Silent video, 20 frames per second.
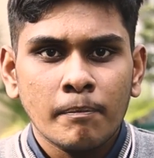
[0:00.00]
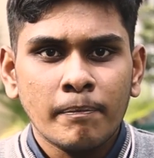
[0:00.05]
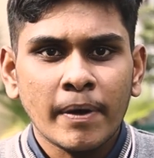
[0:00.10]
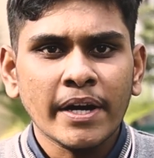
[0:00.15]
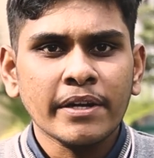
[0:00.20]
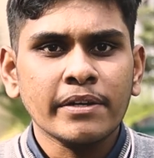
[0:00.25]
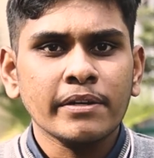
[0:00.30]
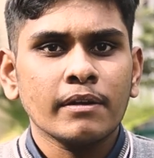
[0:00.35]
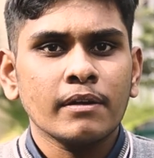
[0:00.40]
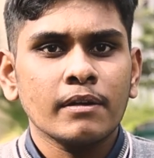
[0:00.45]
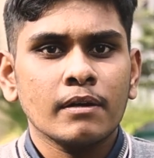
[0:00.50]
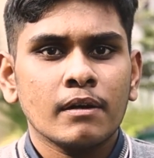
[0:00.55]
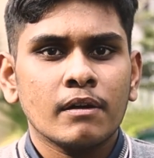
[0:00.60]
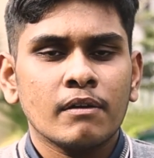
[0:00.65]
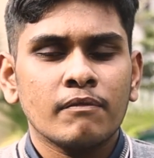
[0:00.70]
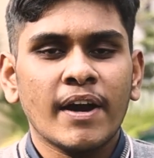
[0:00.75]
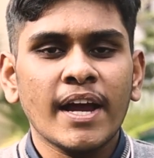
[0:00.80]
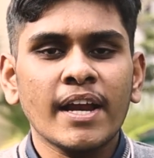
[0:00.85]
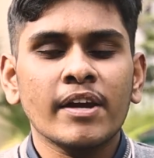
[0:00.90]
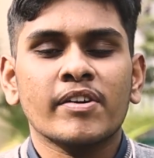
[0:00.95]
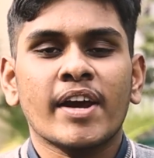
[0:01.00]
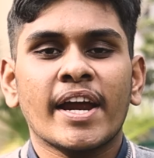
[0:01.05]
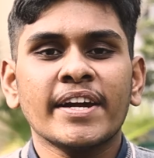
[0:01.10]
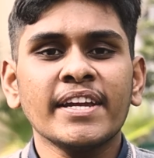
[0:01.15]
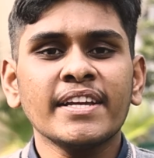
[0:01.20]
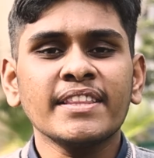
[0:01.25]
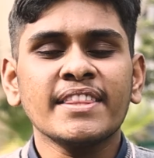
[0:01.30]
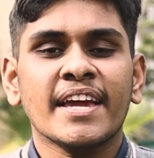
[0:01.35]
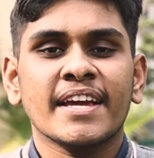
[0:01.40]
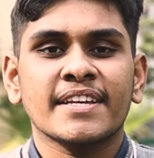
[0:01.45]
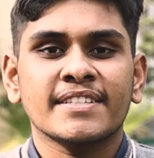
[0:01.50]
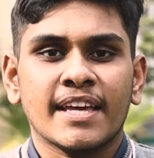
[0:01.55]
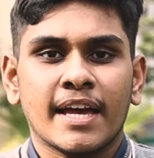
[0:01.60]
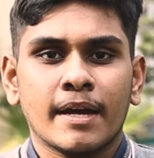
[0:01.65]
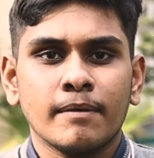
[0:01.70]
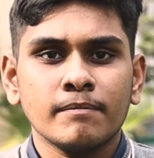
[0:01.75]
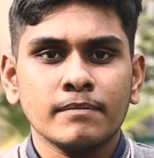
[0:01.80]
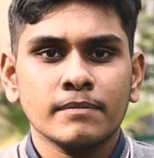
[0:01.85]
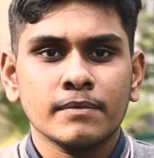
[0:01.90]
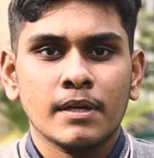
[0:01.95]
But while writing the
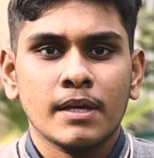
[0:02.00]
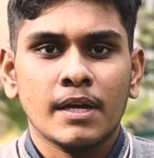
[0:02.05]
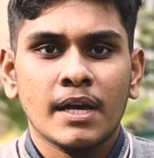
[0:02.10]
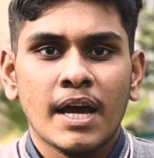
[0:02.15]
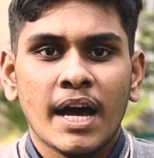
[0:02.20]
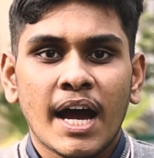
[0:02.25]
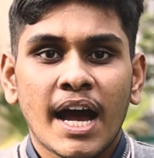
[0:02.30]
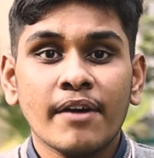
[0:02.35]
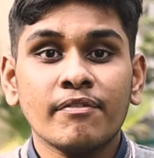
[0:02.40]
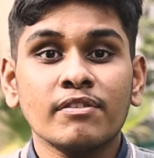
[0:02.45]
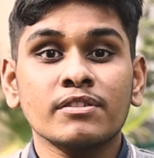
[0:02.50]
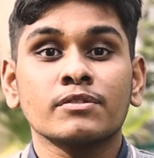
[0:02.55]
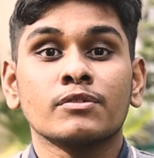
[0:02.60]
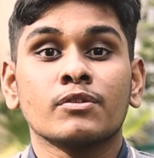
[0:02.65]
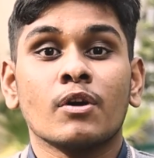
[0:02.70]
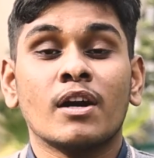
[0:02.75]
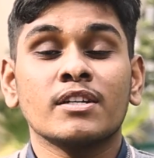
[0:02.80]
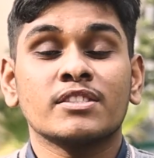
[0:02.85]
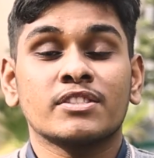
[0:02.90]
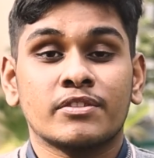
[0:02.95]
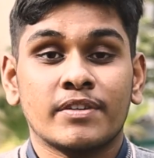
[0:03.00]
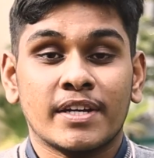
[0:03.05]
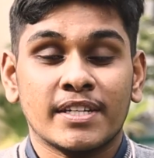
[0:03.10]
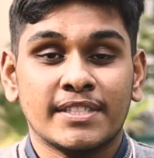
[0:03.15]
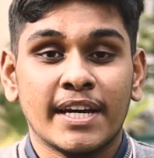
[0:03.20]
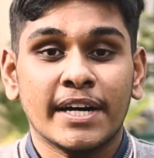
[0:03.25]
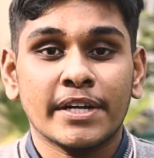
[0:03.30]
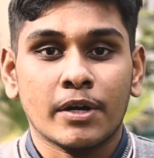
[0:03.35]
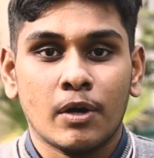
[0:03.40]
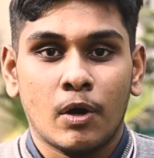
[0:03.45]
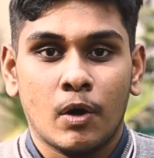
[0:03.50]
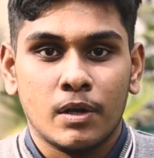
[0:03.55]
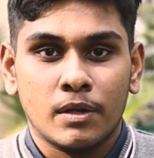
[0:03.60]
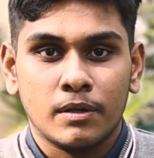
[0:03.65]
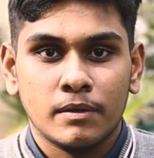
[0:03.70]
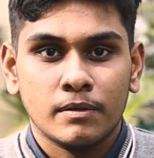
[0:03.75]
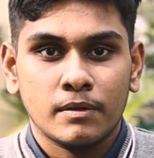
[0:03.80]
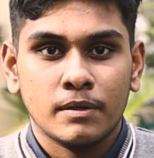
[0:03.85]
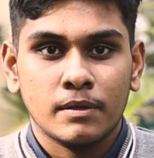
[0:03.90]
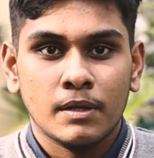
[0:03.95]
exam, I was not stressed at all.
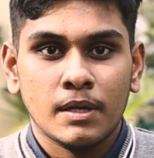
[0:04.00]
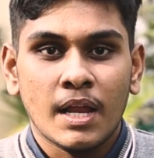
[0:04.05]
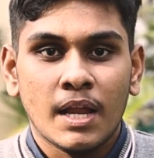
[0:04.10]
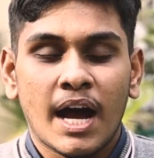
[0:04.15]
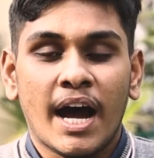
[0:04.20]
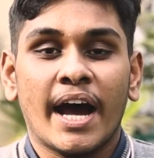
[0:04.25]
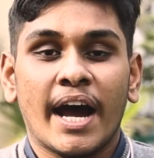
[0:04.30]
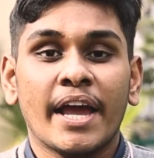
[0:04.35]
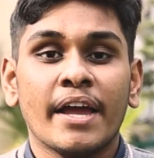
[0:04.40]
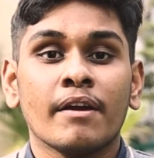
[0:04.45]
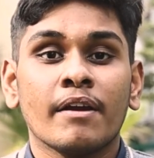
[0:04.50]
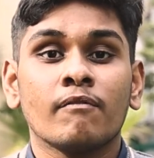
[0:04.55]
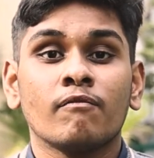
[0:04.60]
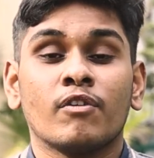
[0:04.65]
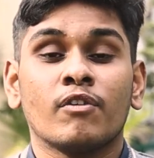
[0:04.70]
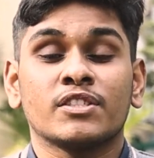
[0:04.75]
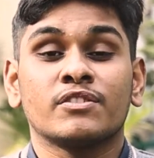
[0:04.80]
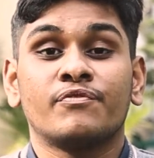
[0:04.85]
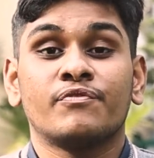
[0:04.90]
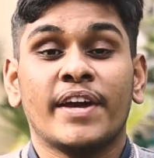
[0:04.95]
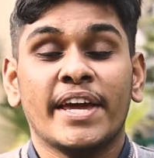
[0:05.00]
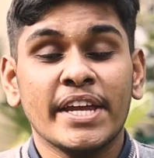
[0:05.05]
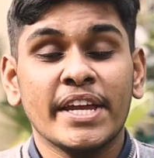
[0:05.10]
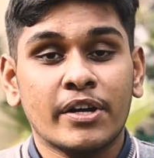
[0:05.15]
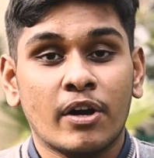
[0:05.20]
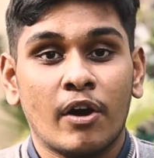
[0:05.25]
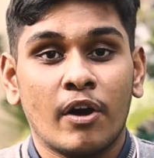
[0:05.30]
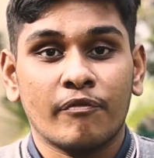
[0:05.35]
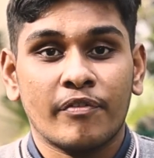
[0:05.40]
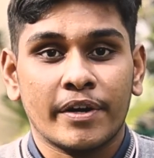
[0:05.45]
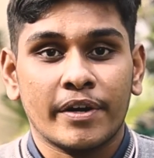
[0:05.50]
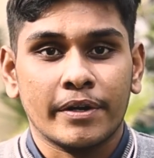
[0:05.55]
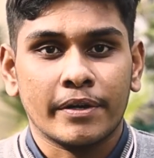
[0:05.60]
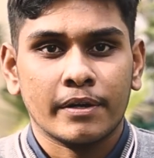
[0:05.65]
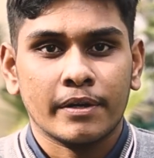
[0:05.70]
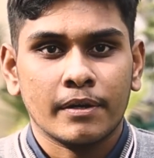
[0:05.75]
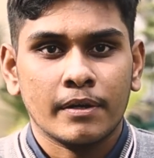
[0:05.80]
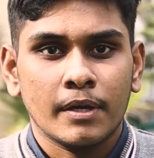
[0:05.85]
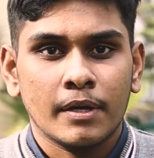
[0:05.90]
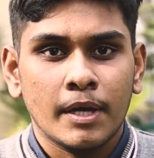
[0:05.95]
I was very confident
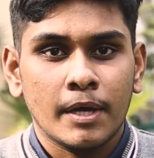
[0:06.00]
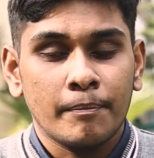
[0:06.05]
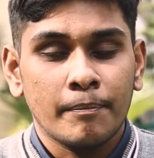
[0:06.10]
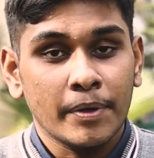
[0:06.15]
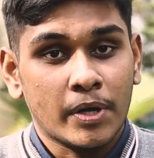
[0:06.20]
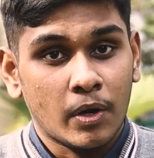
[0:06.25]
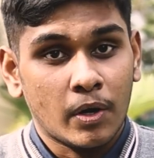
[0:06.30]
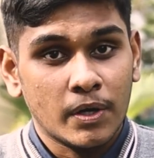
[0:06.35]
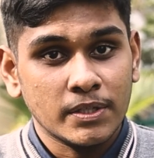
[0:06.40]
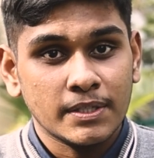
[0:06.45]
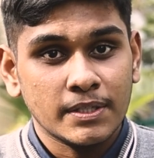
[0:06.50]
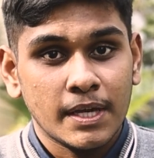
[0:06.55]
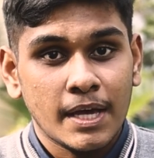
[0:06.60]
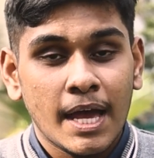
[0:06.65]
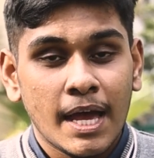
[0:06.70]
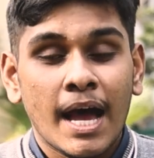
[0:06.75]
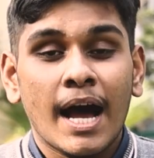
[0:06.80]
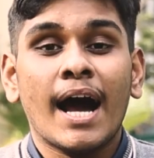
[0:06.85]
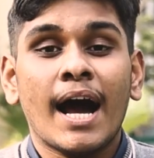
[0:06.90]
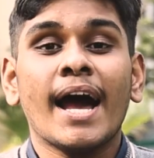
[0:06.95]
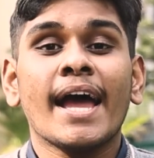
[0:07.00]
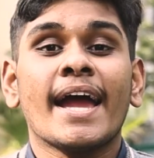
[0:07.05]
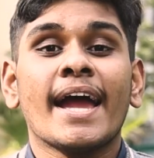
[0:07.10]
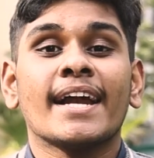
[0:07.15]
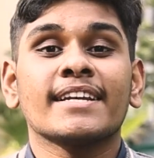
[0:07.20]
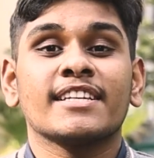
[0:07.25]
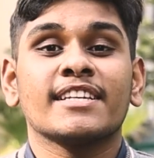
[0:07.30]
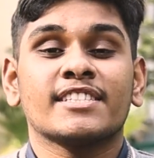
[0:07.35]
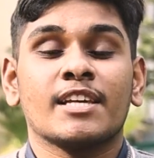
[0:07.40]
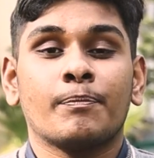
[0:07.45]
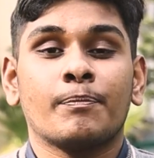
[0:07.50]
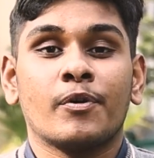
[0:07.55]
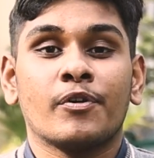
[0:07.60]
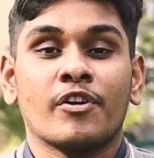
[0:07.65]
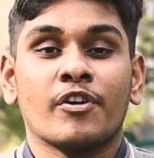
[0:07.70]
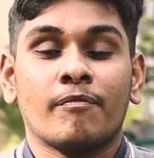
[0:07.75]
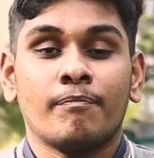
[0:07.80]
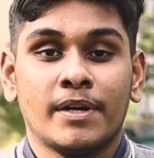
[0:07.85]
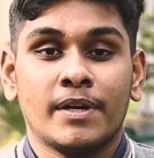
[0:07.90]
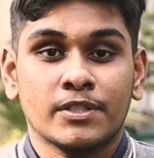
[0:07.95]
because I had the
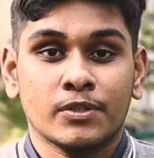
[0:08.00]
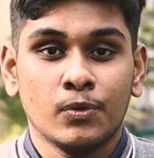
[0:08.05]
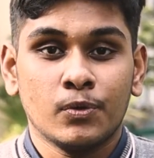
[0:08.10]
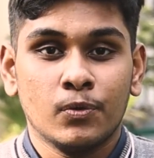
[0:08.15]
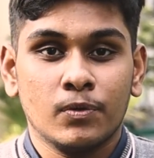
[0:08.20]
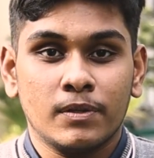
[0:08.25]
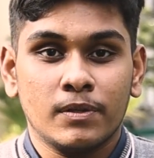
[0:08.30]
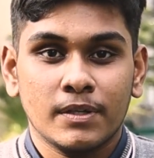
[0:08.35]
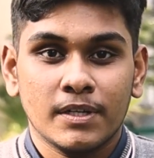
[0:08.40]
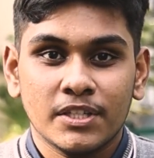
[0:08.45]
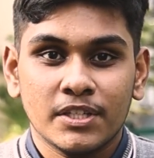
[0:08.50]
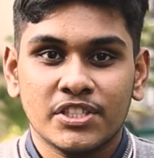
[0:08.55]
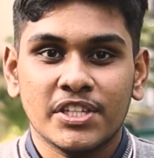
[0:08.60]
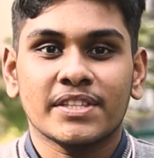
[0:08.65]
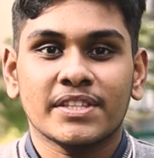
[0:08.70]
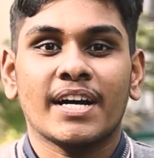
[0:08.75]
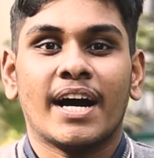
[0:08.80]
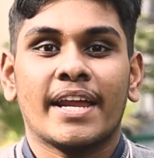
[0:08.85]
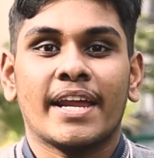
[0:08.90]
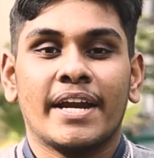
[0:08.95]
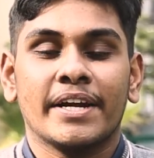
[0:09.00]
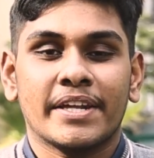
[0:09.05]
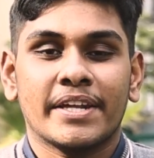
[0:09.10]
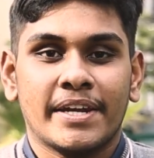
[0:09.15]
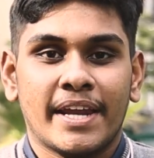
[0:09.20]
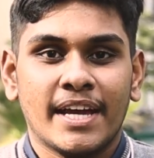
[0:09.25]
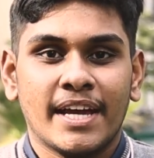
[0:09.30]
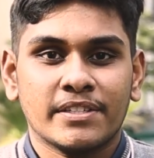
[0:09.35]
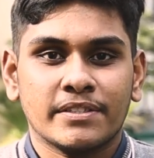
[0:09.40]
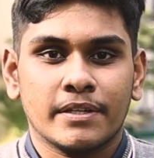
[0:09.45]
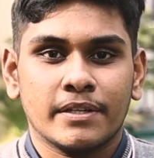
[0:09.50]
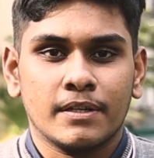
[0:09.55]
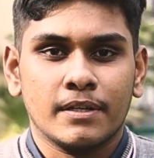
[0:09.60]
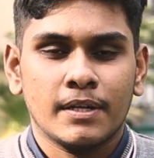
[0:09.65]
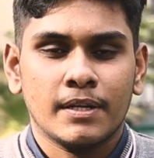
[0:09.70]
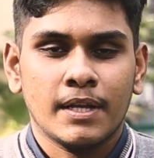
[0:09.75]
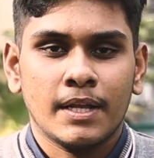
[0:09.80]
support of my school, Chitkara International.